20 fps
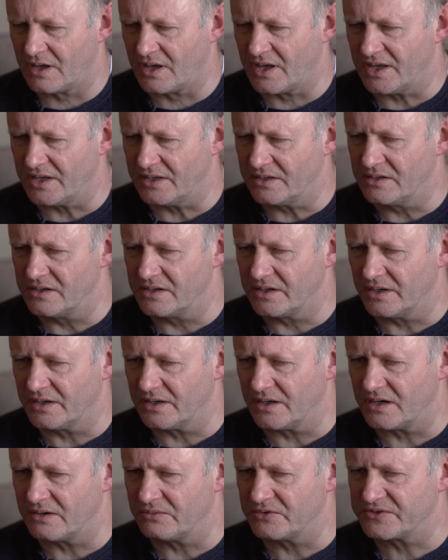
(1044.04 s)
And I
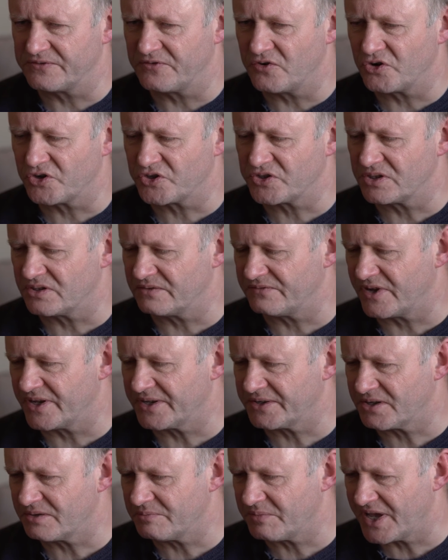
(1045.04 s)
was fortunate to find
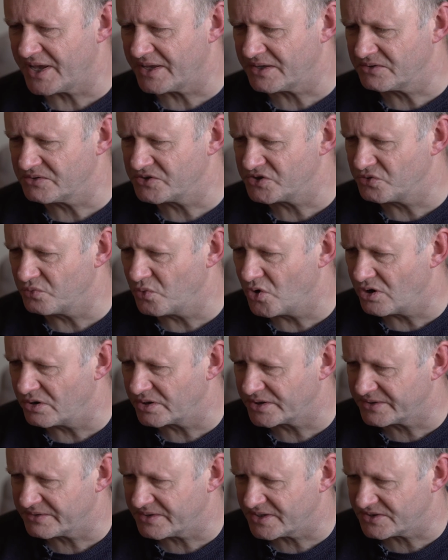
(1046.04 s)
companions who
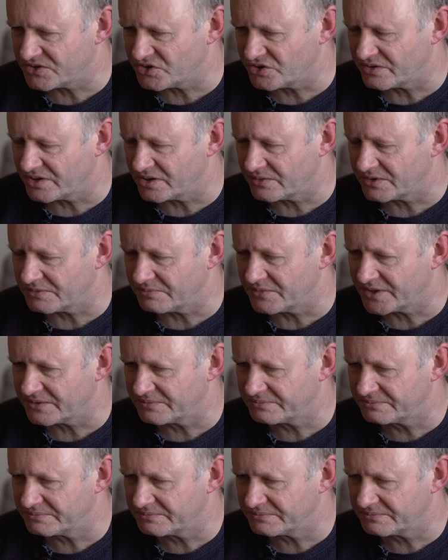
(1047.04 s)
walked this journey with me.